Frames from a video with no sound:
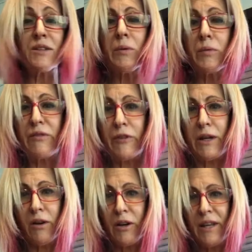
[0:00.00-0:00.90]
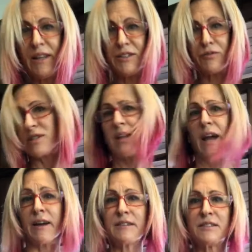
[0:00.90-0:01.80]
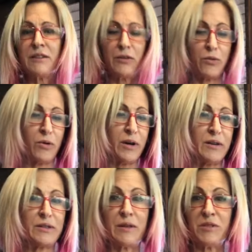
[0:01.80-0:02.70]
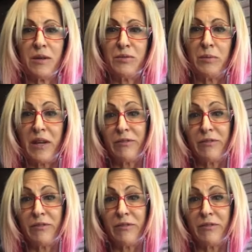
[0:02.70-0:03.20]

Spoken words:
what we feed our kids for snacks, or sometimes we make